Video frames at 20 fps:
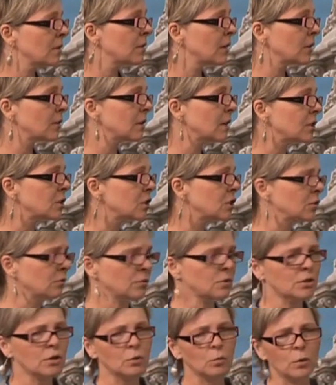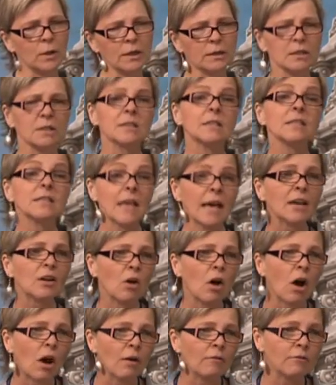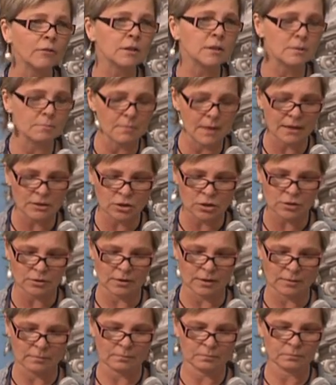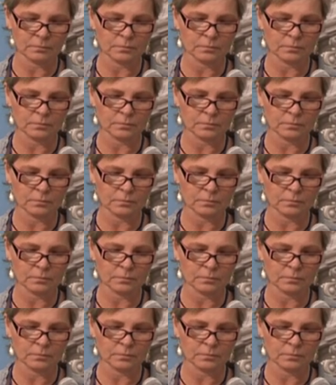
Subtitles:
their issues, their weaknesses, and offer to mentor them.